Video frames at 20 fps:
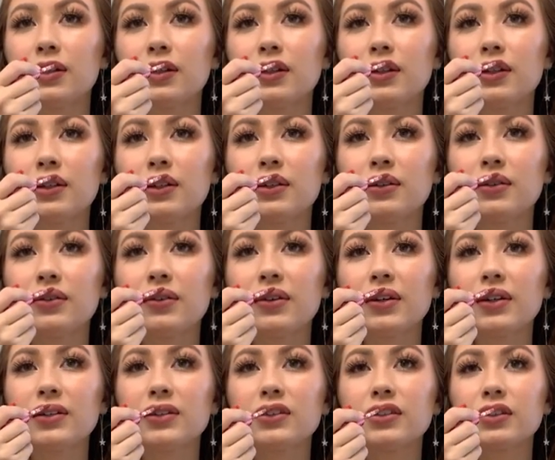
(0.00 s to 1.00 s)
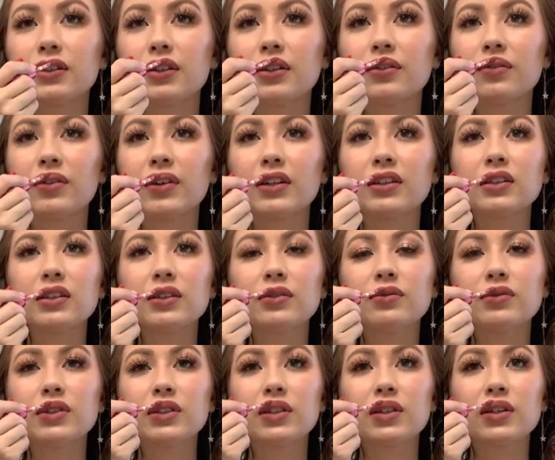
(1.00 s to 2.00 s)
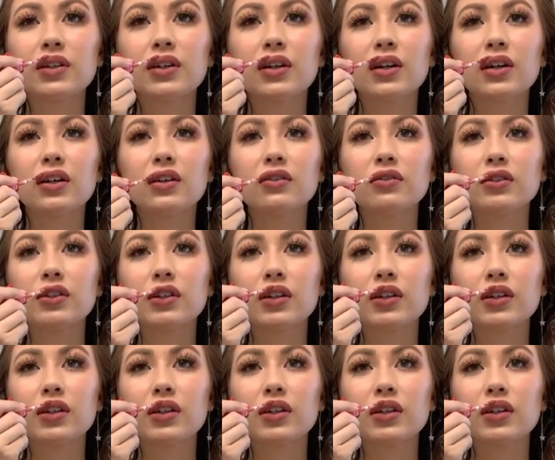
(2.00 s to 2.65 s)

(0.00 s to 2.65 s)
make sure my lips are covered